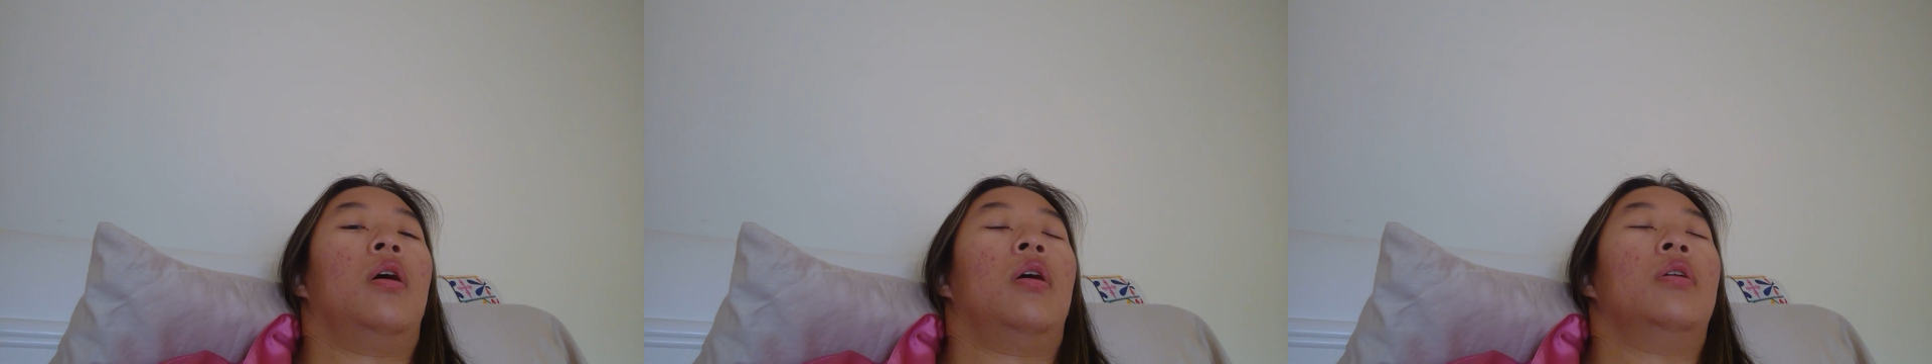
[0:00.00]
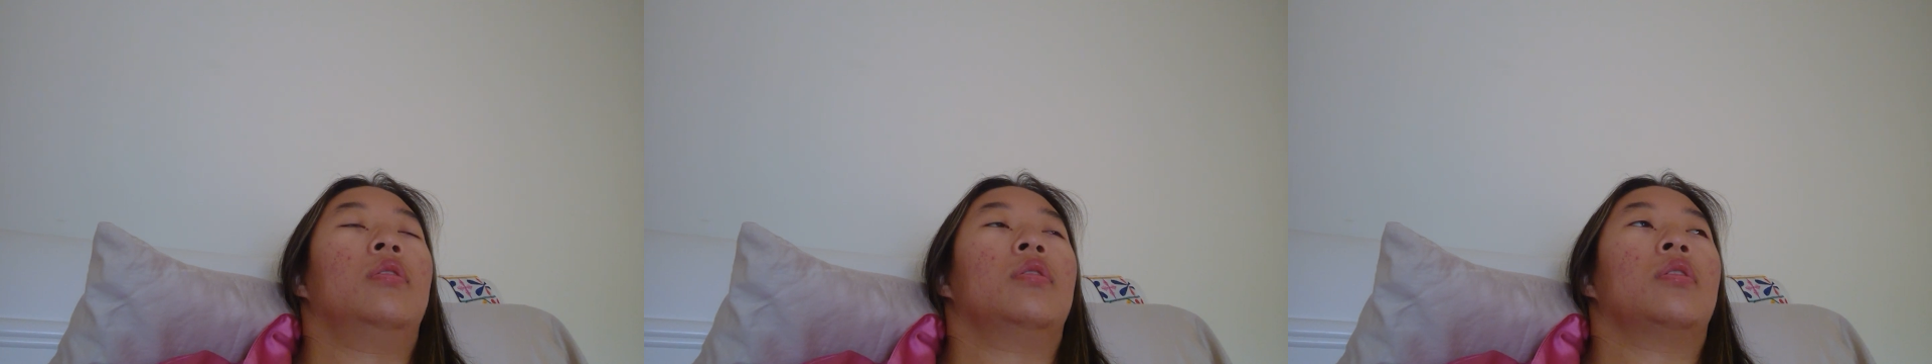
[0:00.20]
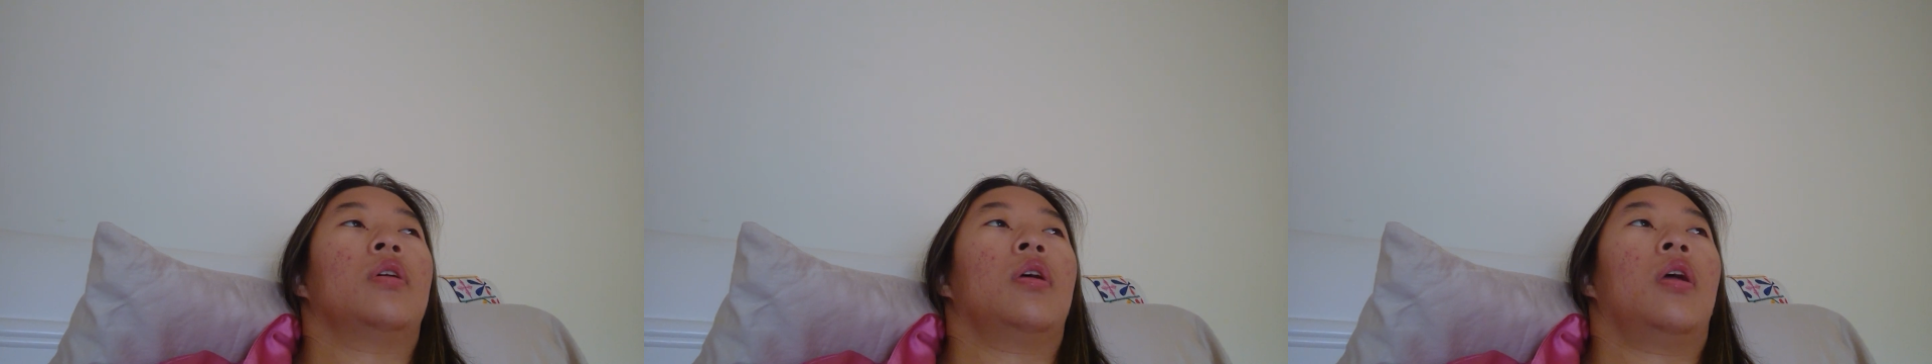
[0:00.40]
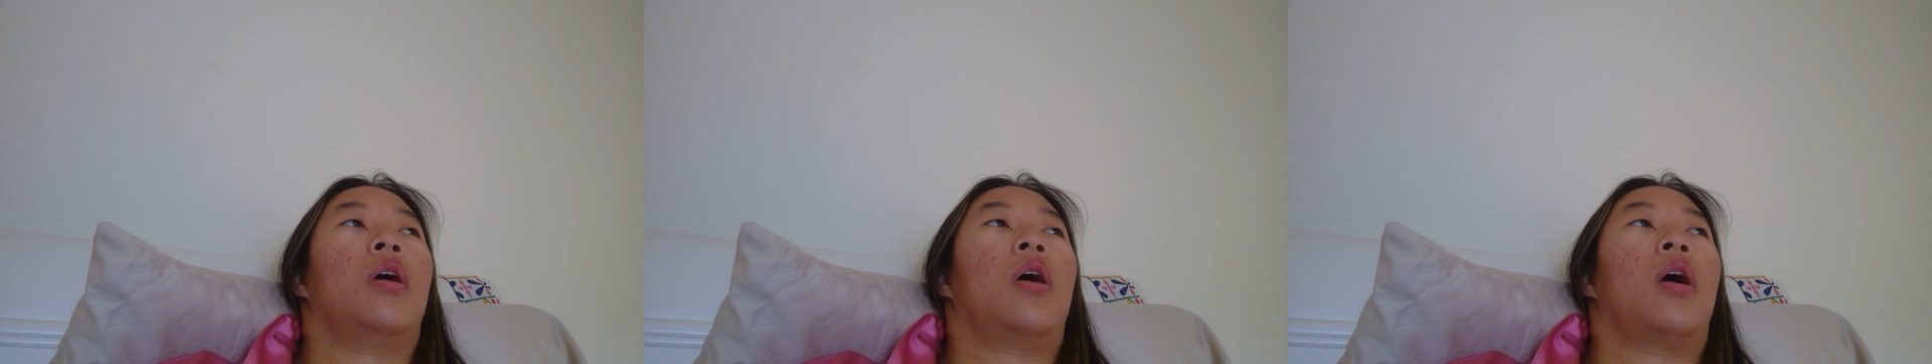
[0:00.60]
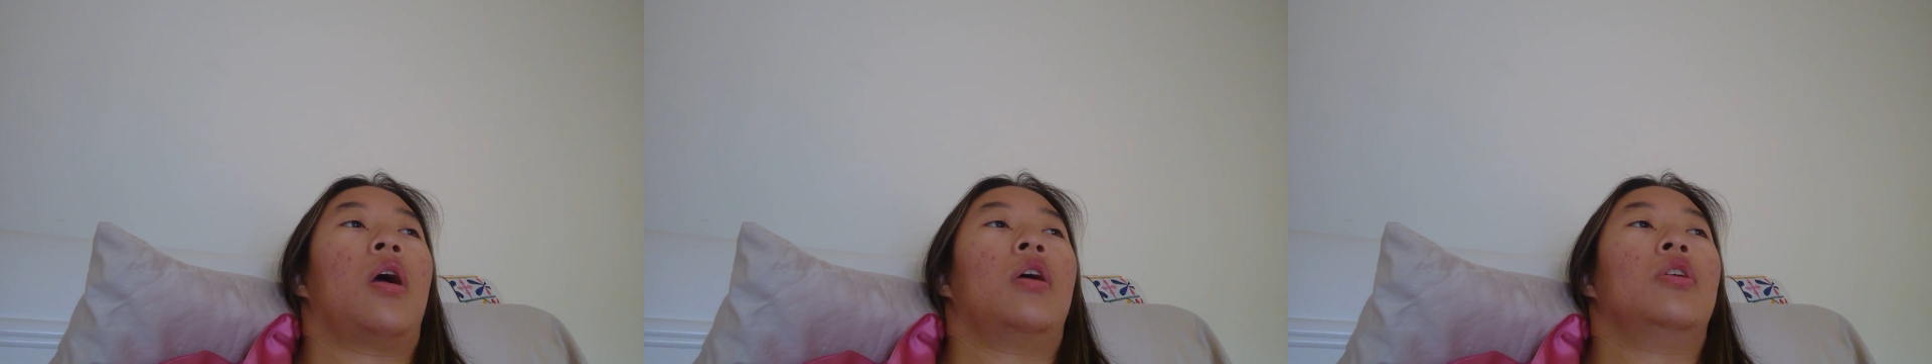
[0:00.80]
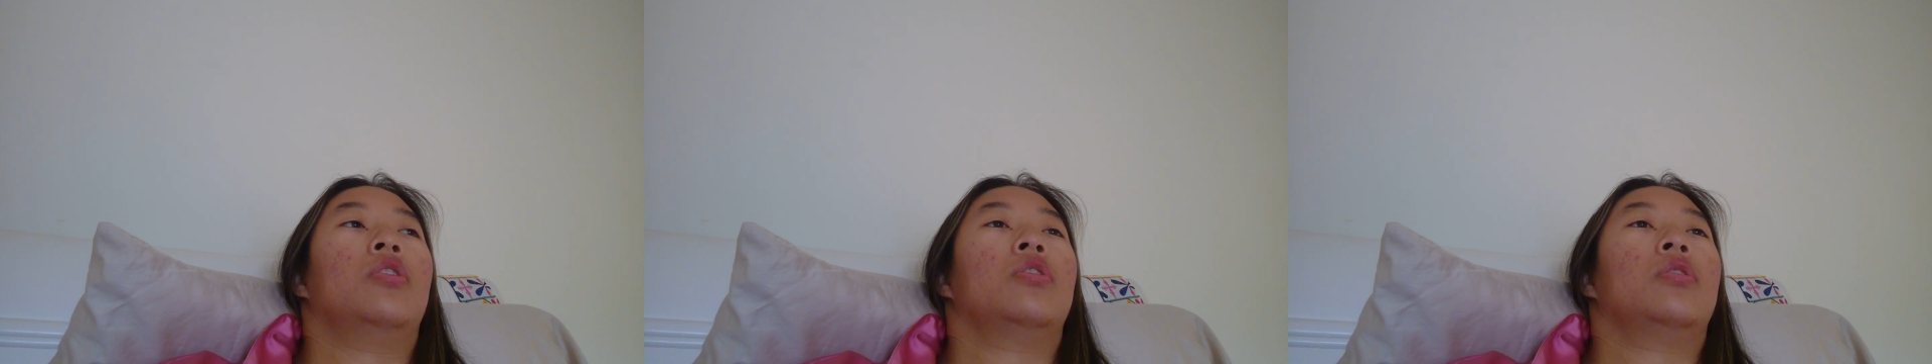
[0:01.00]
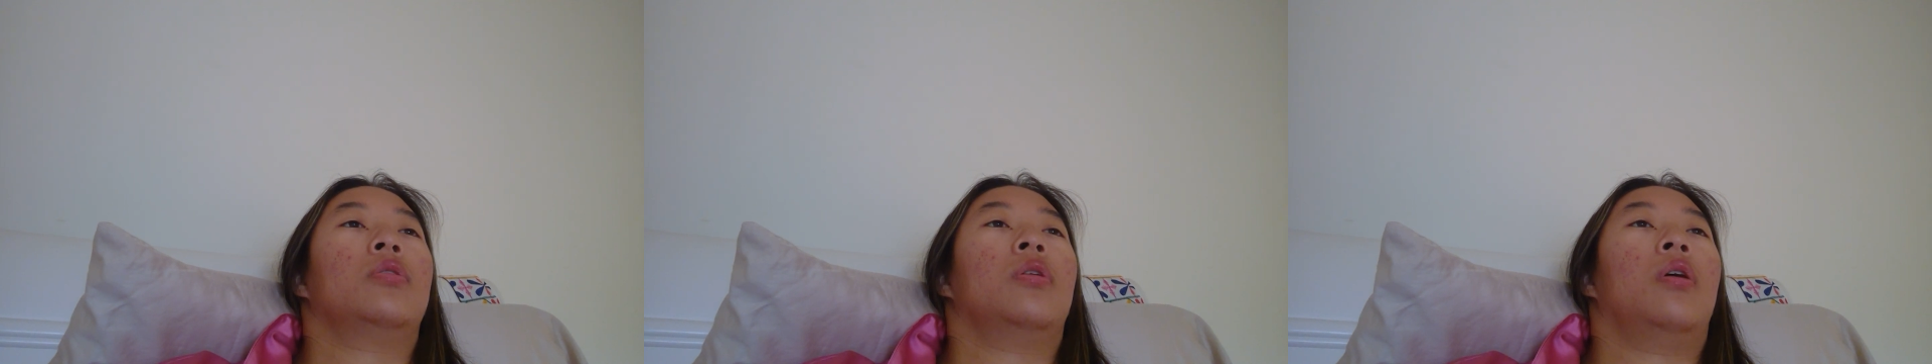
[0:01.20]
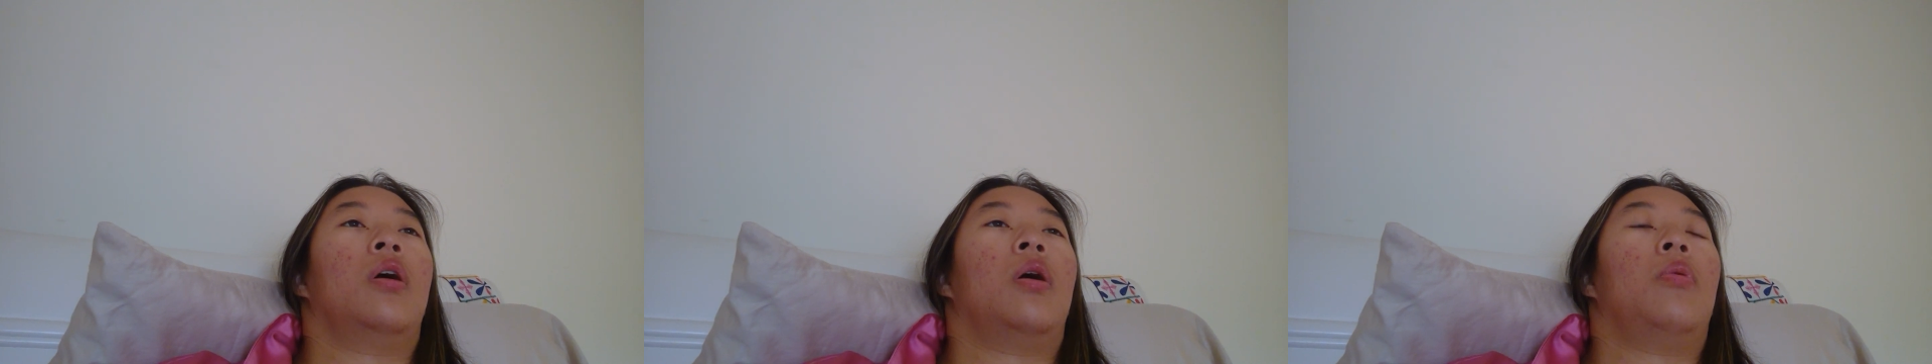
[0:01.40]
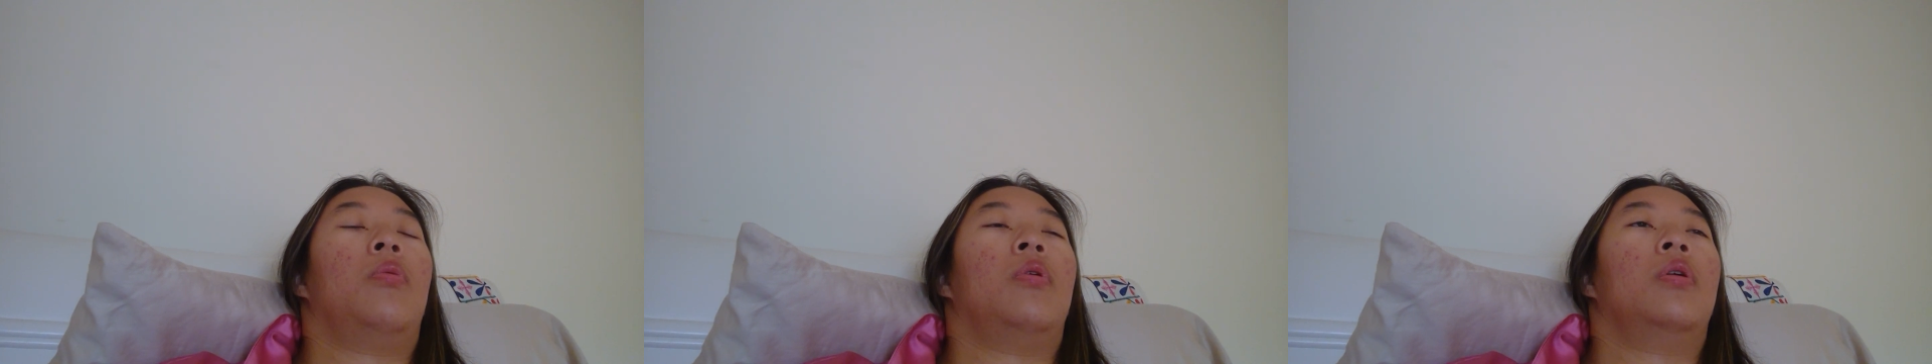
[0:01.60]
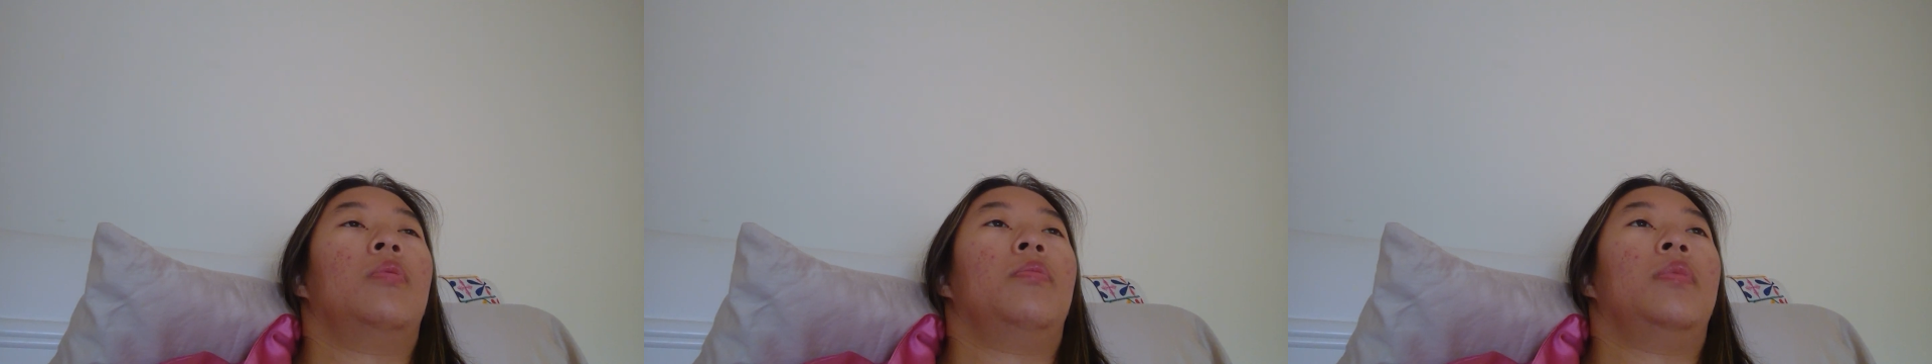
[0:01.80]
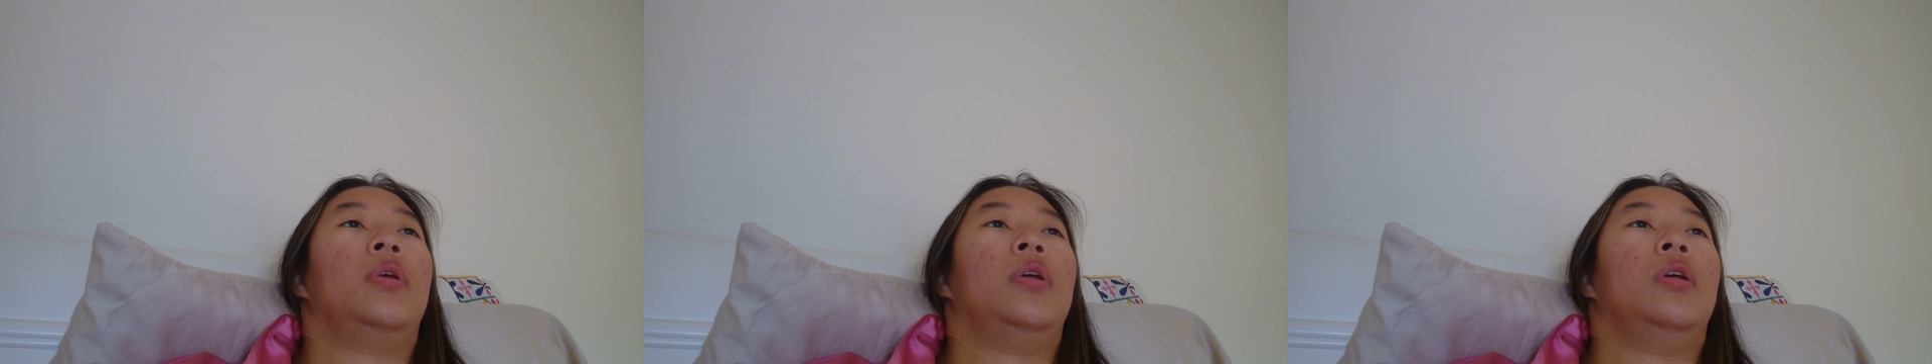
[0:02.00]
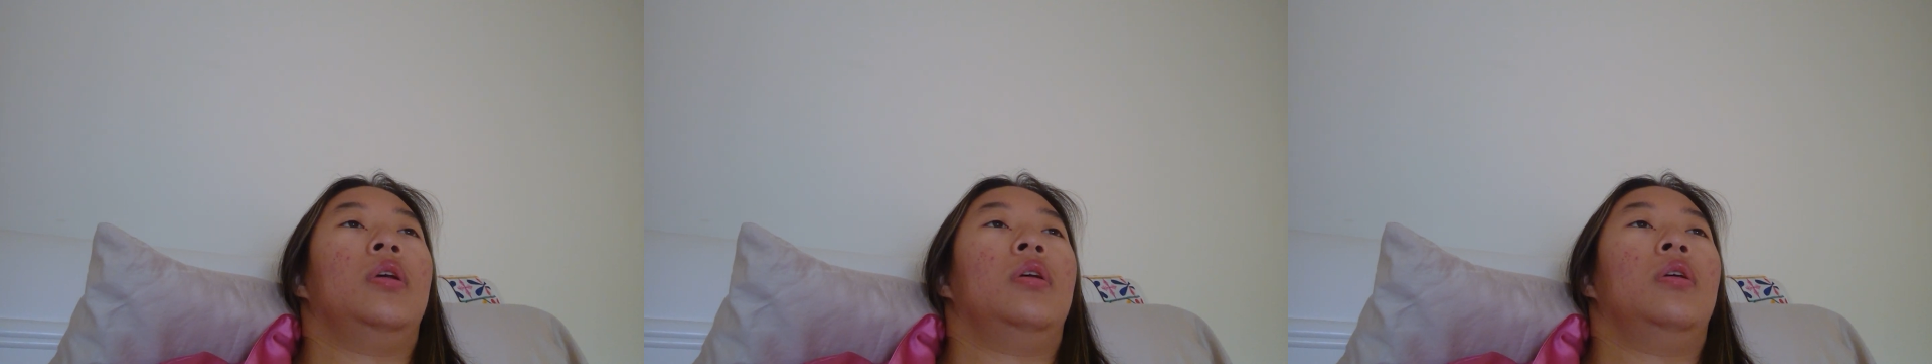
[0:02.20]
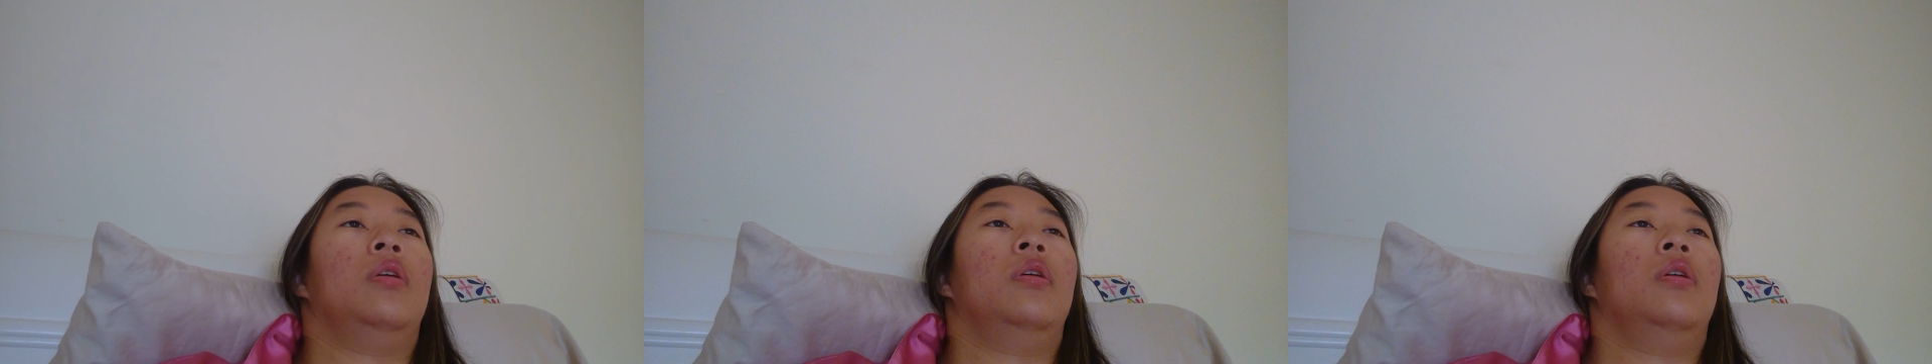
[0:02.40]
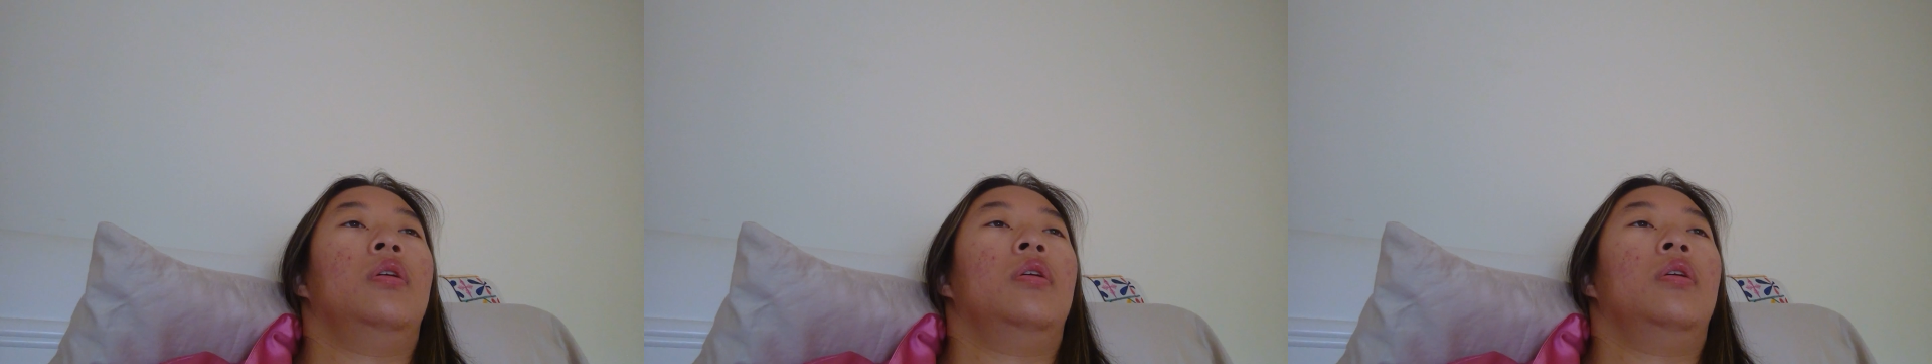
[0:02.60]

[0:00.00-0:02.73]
I was like, I just, I wanna be.